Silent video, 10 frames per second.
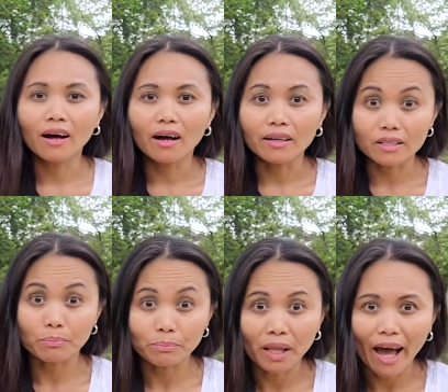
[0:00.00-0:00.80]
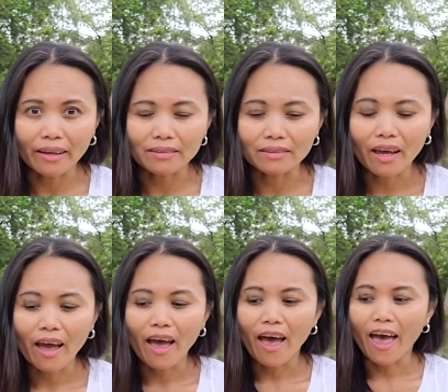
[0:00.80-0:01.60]
is blind.
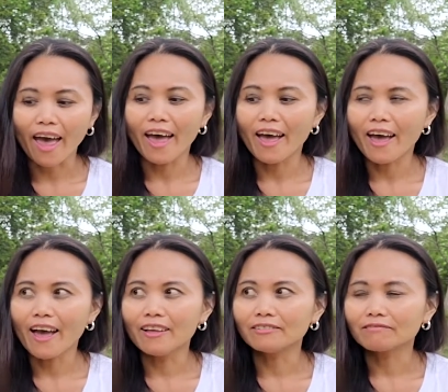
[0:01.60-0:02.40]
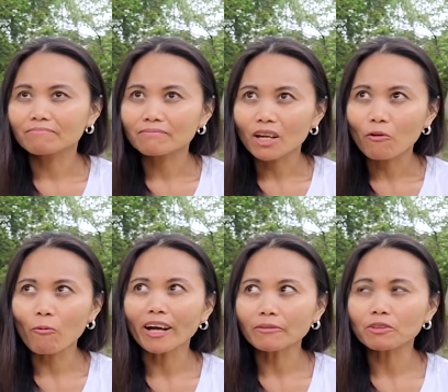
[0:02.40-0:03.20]
And
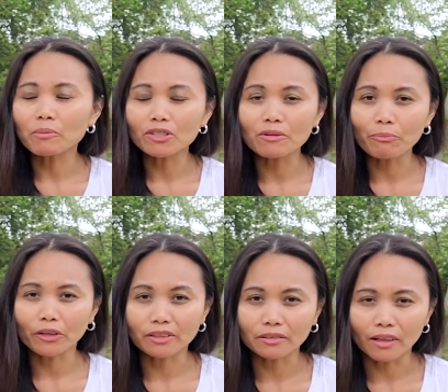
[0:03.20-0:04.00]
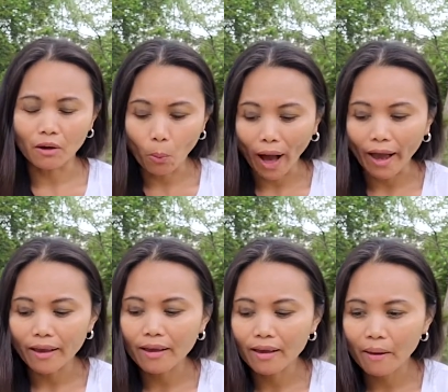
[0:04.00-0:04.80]
one of the most important thing
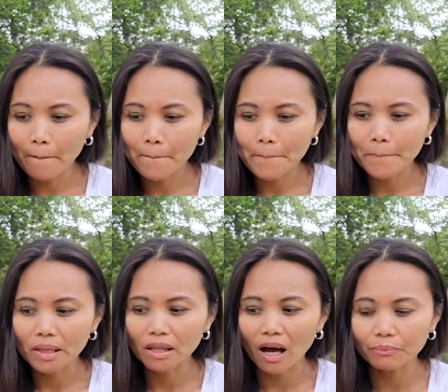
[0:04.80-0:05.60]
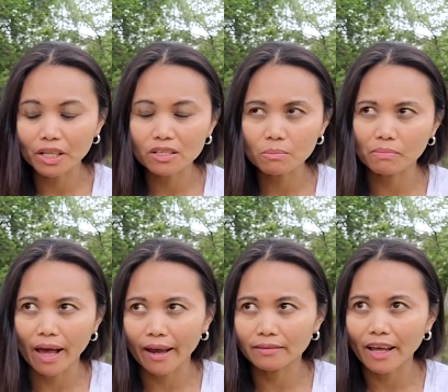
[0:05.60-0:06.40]
why love is
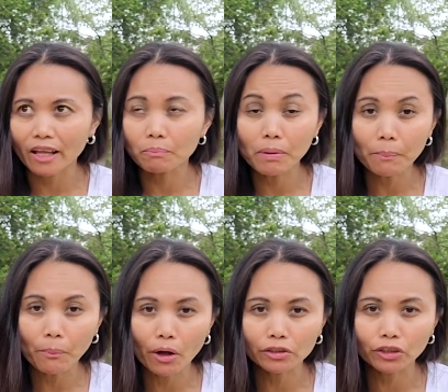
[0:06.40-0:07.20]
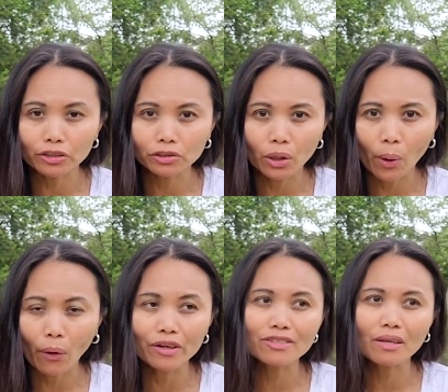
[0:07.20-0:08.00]
blind, that people don't know
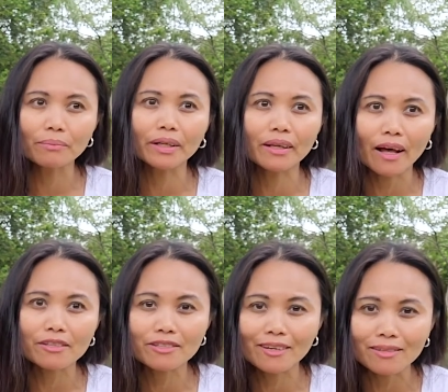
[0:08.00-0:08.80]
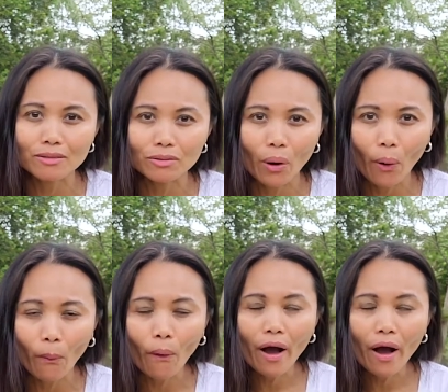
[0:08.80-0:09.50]
or somebody else doesn't know,